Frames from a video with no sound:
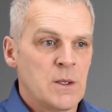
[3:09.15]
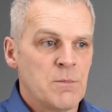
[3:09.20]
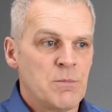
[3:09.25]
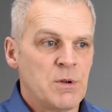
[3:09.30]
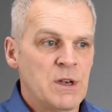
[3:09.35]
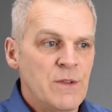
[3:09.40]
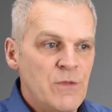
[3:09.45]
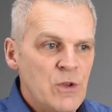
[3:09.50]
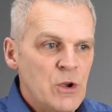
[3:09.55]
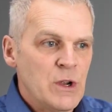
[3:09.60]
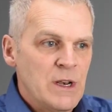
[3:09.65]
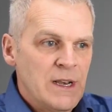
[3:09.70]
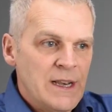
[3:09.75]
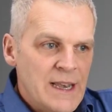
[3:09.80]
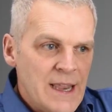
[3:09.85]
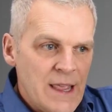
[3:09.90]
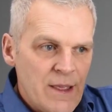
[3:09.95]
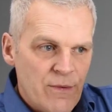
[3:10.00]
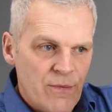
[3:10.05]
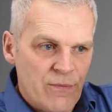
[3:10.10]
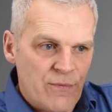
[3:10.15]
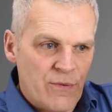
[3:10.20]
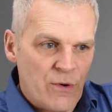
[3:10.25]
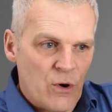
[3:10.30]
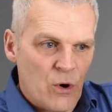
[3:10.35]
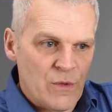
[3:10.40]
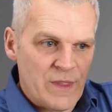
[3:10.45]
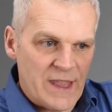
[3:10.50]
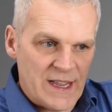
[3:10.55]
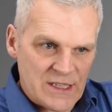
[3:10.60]
But if you can live
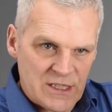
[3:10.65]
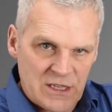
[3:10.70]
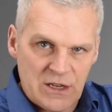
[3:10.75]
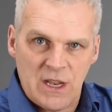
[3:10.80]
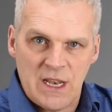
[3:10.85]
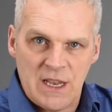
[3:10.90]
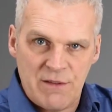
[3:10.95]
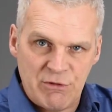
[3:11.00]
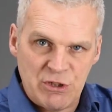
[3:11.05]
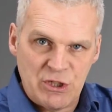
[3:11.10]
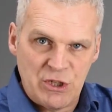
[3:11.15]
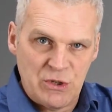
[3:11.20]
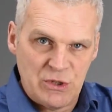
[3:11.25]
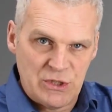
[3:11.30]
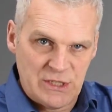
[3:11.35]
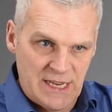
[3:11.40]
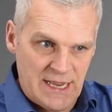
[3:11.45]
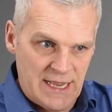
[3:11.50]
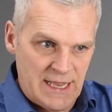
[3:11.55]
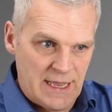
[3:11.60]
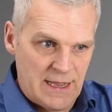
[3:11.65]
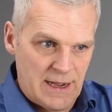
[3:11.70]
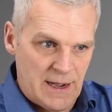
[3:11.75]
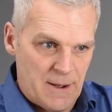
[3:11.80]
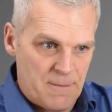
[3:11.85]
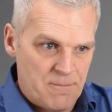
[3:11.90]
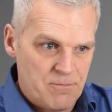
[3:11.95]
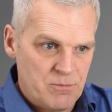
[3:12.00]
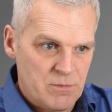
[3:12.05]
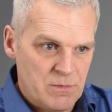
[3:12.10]
on that slightly reduced
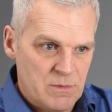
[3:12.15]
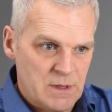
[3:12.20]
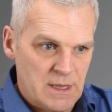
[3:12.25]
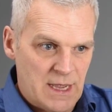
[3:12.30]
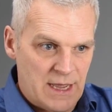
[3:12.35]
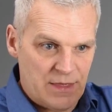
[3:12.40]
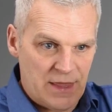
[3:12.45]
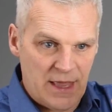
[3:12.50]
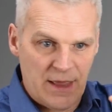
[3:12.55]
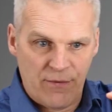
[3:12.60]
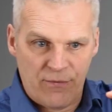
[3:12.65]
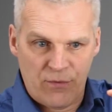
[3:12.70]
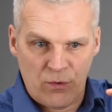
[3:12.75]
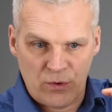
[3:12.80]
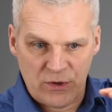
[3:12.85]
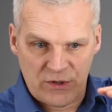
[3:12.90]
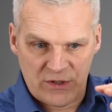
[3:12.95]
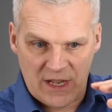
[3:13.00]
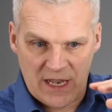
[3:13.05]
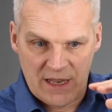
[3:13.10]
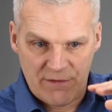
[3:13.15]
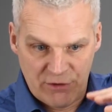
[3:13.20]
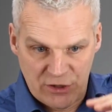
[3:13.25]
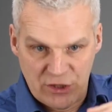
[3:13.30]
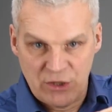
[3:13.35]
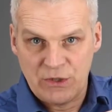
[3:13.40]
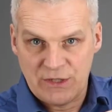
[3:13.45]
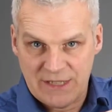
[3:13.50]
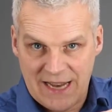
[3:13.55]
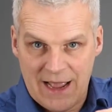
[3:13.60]
income, and therefore slightly
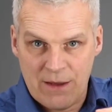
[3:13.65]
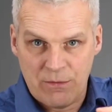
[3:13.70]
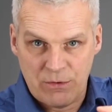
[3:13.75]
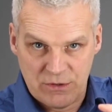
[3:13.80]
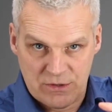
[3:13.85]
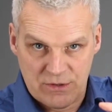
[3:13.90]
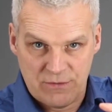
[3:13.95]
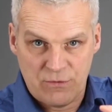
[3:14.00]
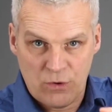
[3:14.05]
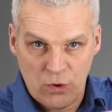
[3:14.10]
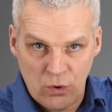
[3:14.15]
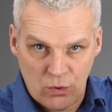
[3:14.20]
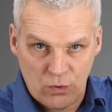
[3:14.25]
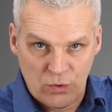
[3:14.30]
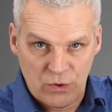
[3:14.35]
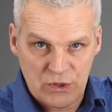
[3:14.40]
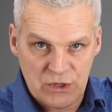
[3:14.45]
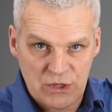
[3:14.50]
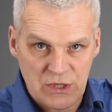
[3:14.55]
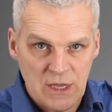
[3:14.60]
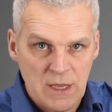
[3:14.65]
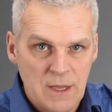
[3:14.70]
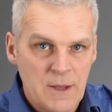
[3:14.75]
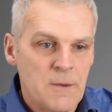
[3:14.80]
reduced hours, of course,